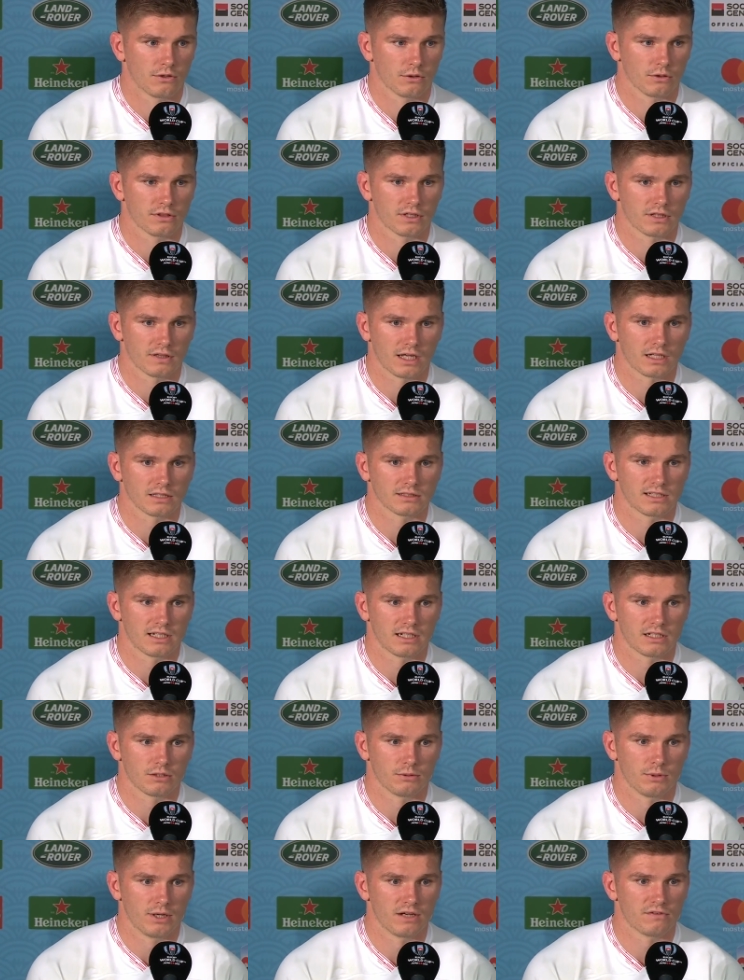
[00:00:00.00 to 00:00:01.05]
I don't think that'll
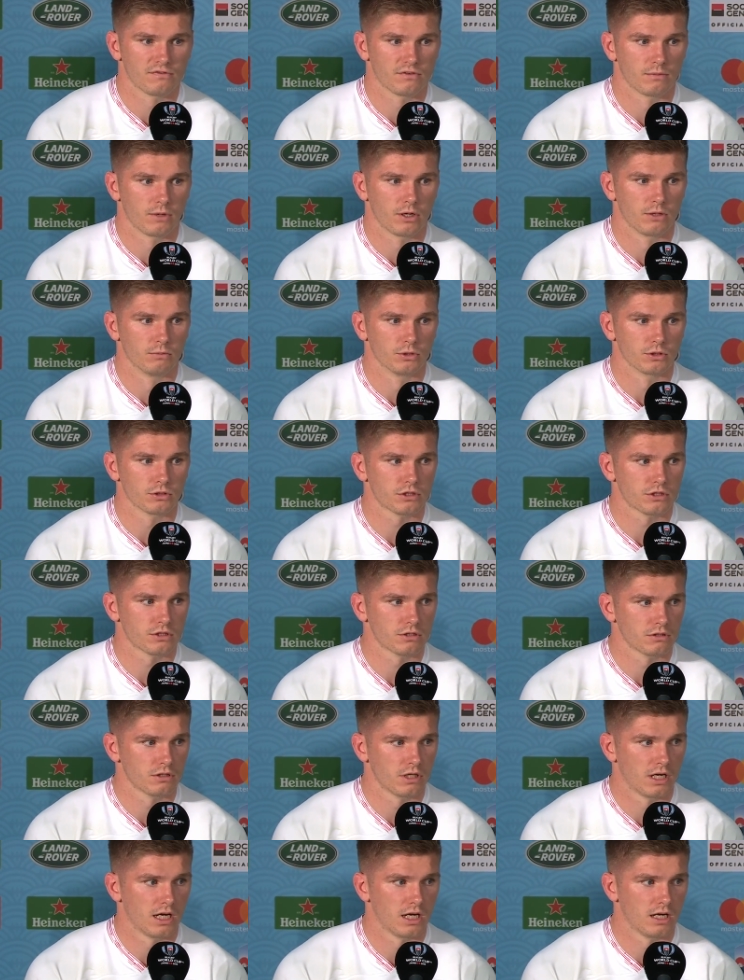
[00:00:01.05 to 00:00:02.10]
take away from how
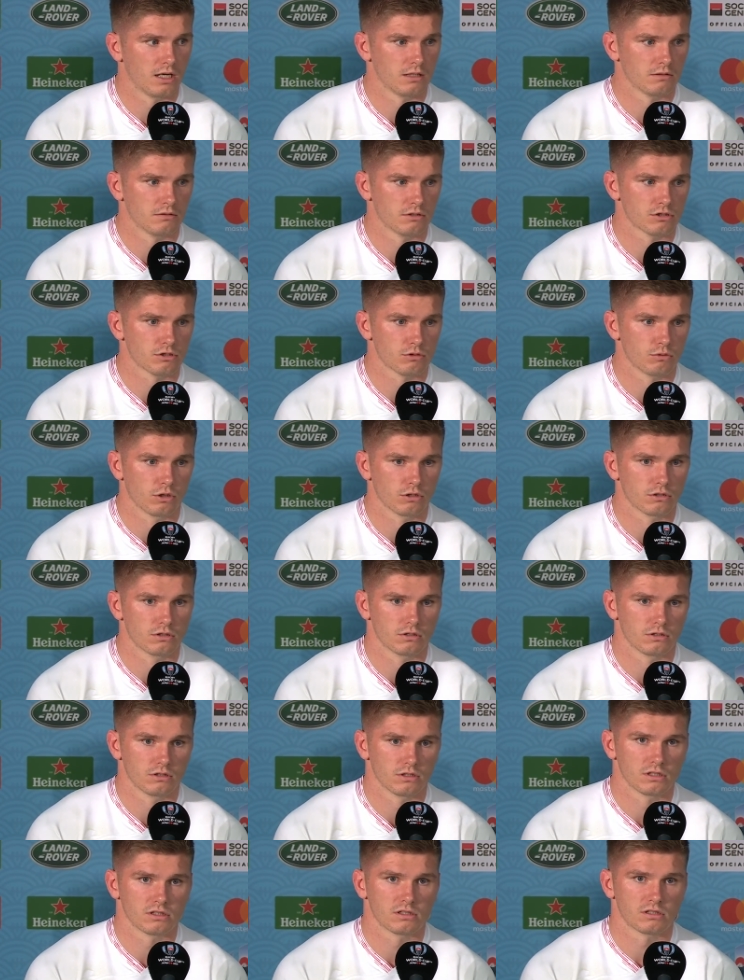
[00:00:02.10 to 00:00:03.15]
much uh, the
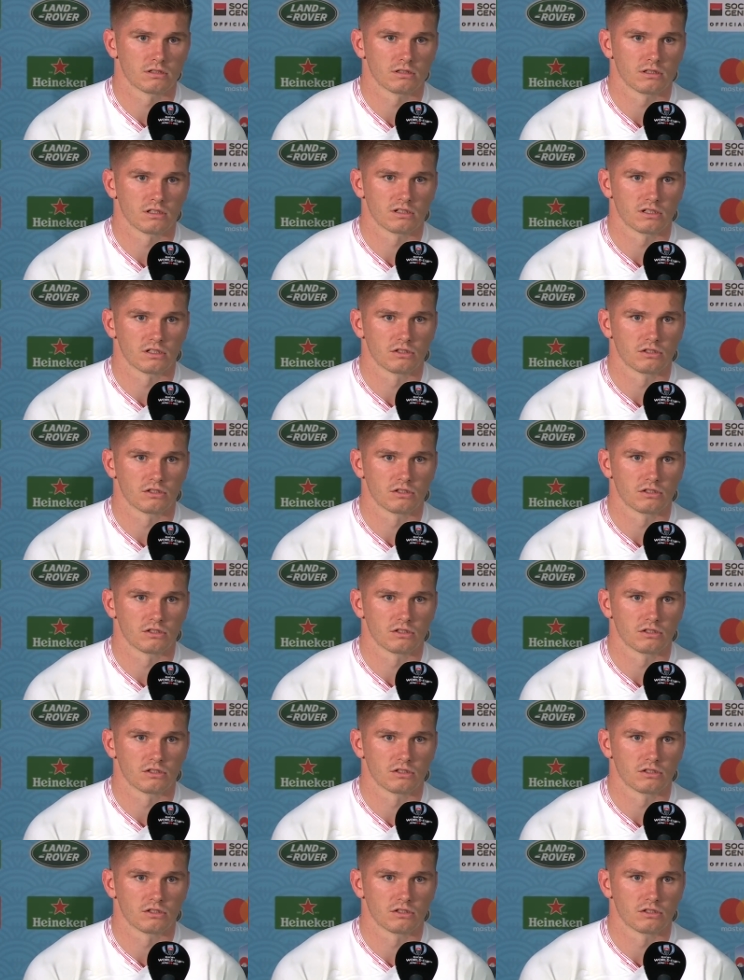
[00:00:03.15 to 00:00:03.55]
squad has,